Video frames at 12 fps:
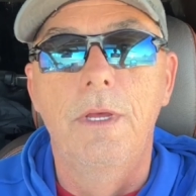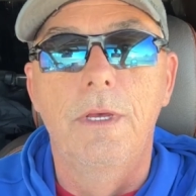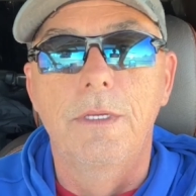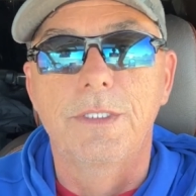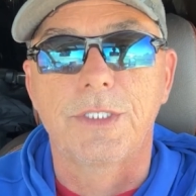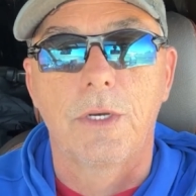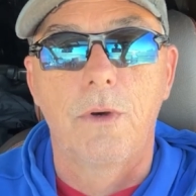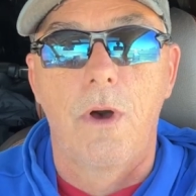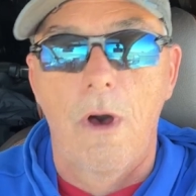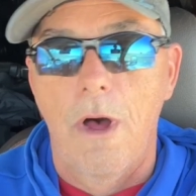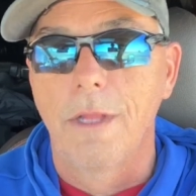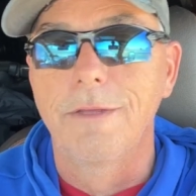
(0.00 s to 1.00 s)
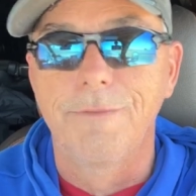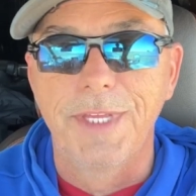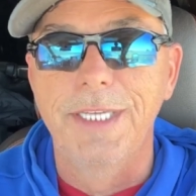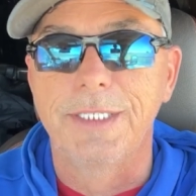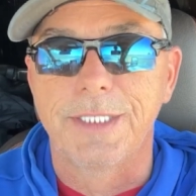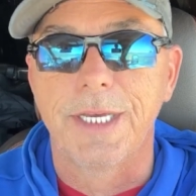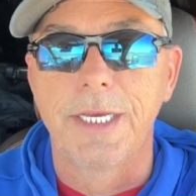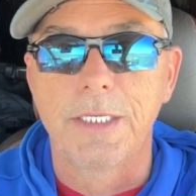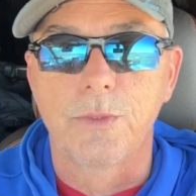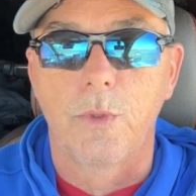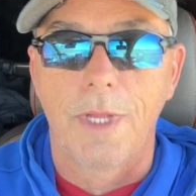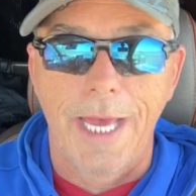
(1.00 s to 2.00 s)
So all of these things
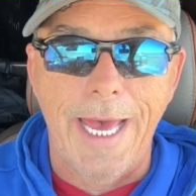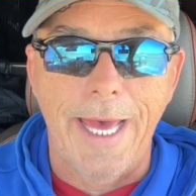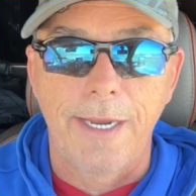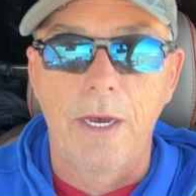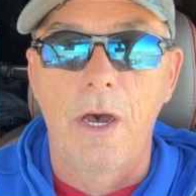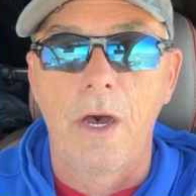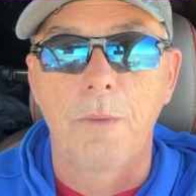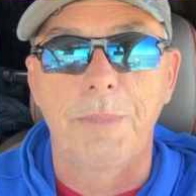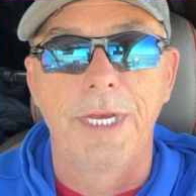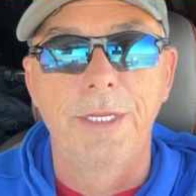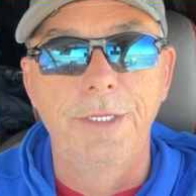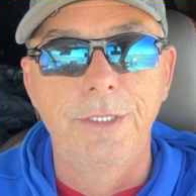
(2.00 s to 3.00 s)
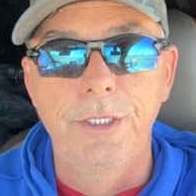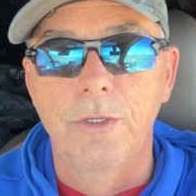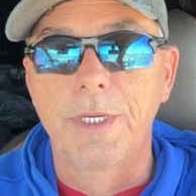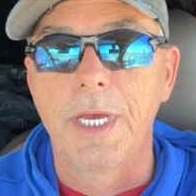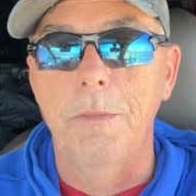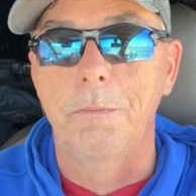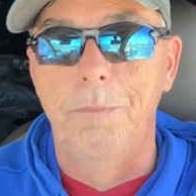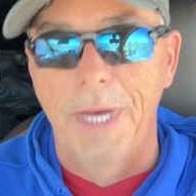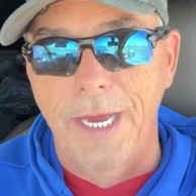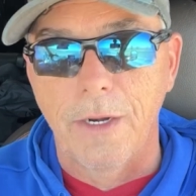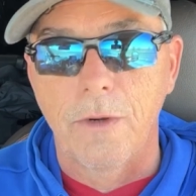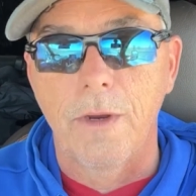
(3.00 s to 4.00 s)
will add up and you'll get
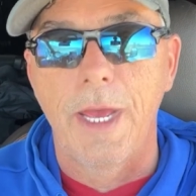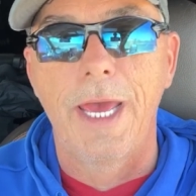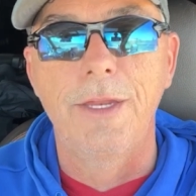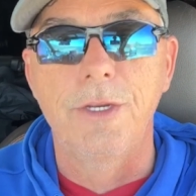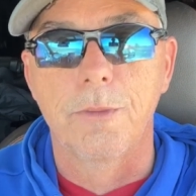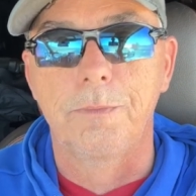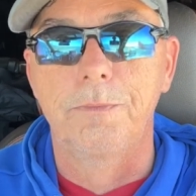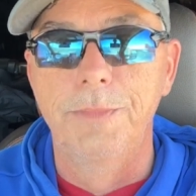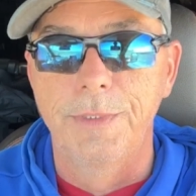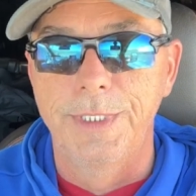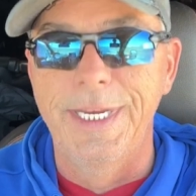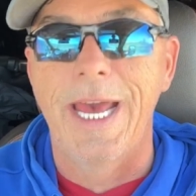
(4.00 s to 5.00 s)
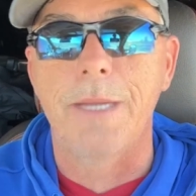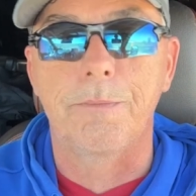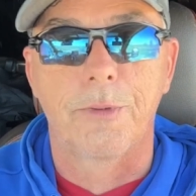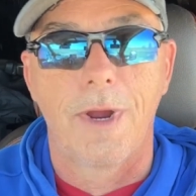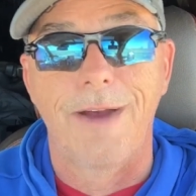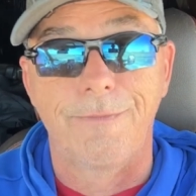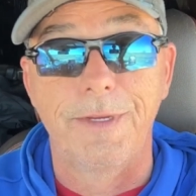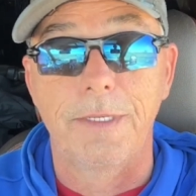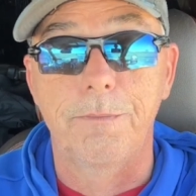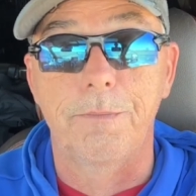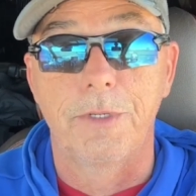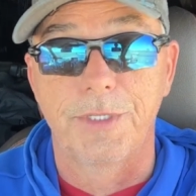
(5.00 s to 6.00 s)
better, and your net profit
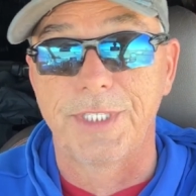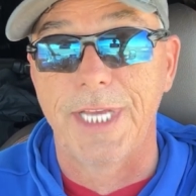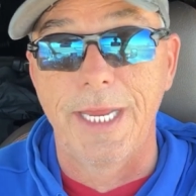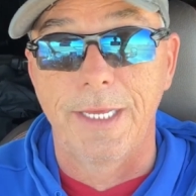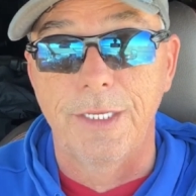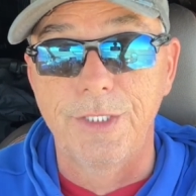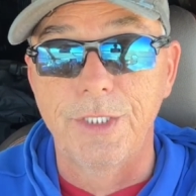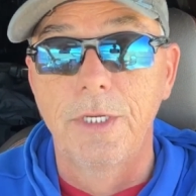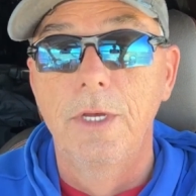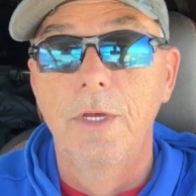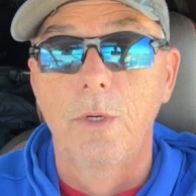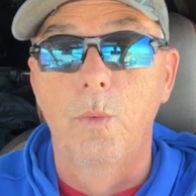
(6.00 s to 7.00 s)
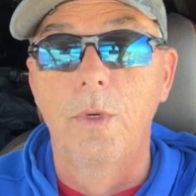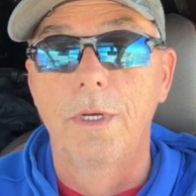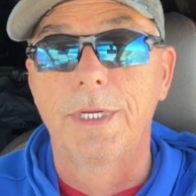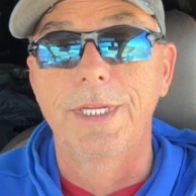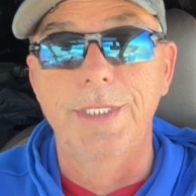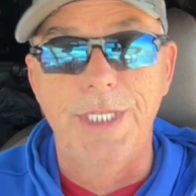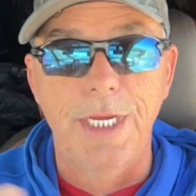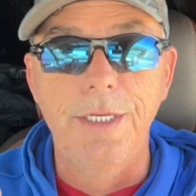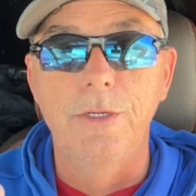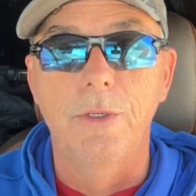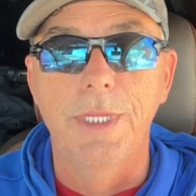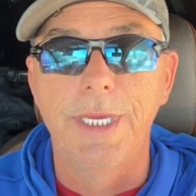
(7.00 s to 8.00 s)
percentage will
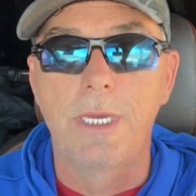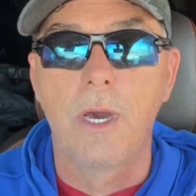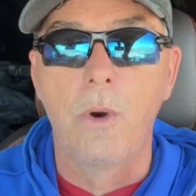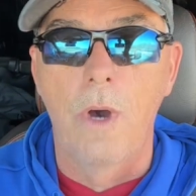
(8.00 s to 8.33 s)
continually go